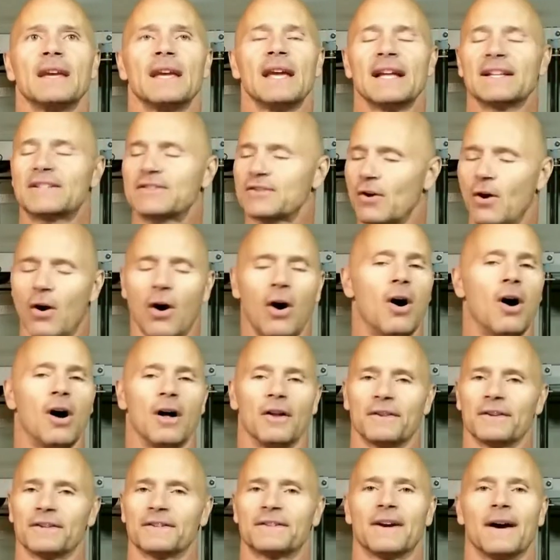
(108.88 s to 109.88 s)
it's
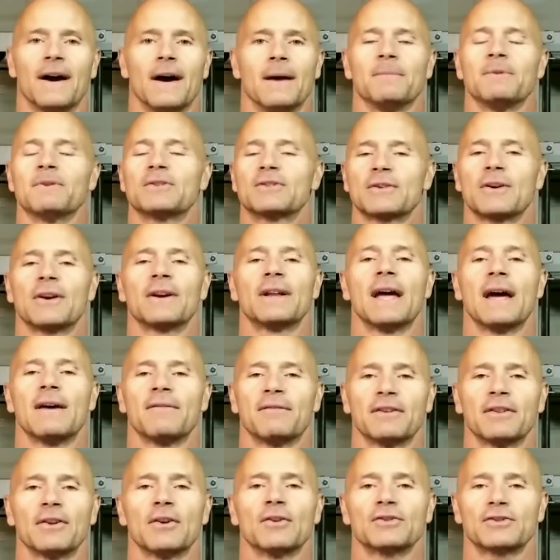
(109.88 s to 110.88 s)
all the time. You start
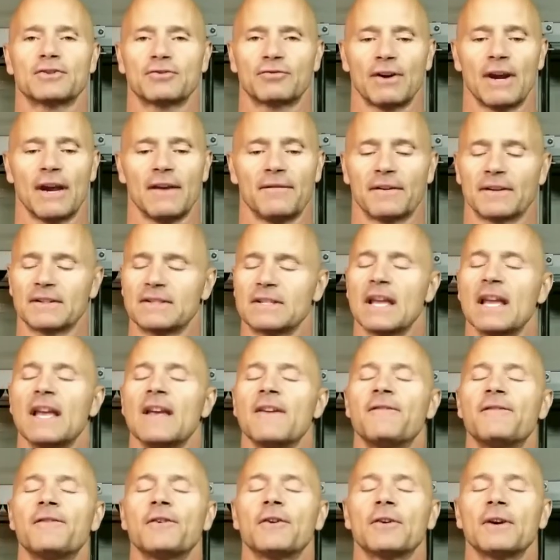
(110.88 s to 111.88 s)
having those cravings.
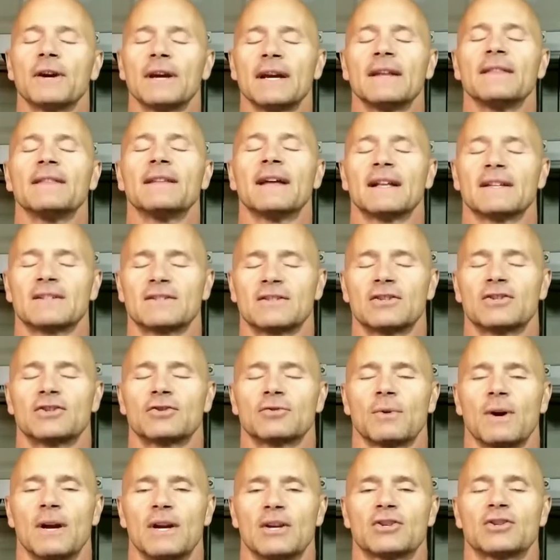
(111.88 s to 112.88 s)
If you're in that
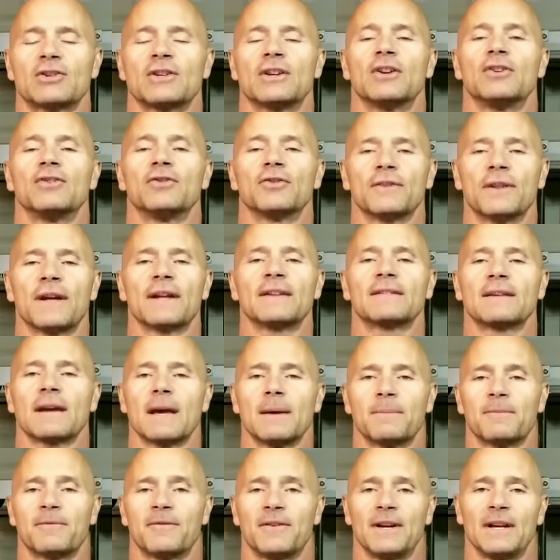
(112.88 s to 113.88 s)
situation and you're that
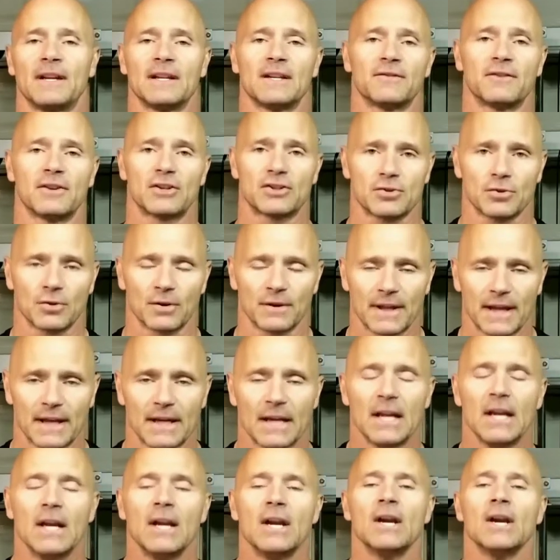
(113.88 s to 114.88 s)
type of an individual
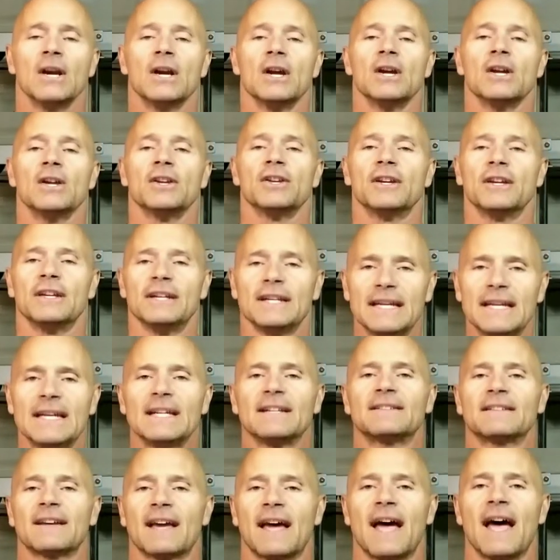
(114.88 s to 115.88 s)
that you
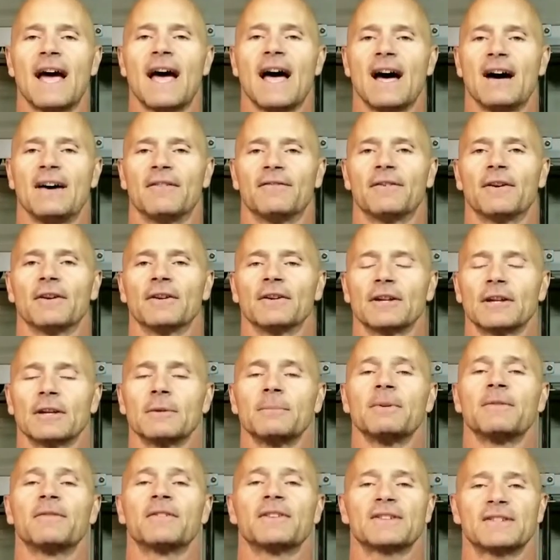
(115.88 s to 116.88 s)
need to have a little
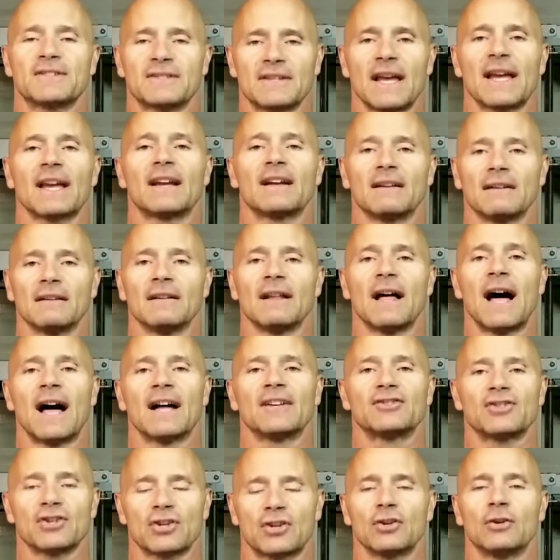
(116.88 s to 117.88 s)
bit of a
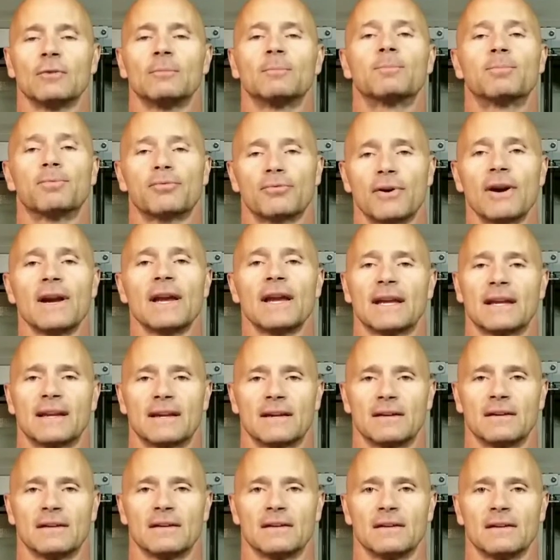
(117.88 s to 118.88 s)
psychological
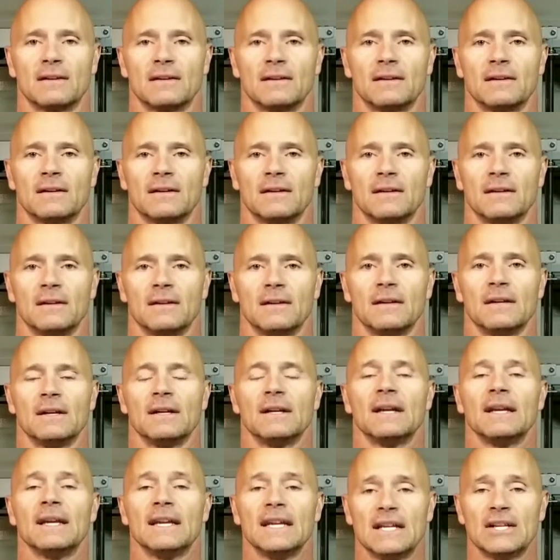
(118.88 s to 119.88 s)
break
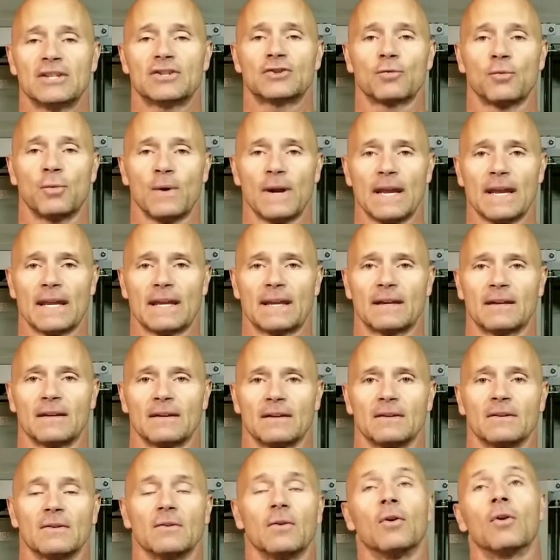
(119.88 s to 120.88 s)
each
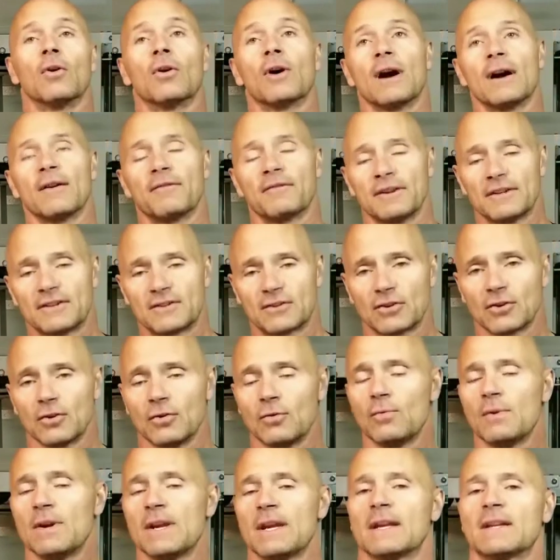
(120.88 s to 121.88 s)
week or every
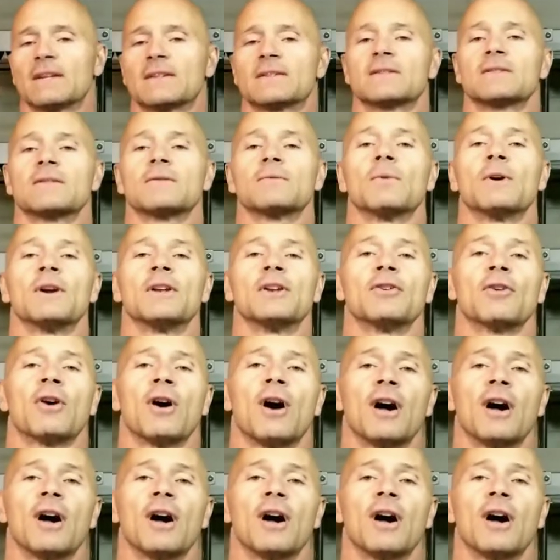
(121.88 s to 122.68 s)
two weeks when you're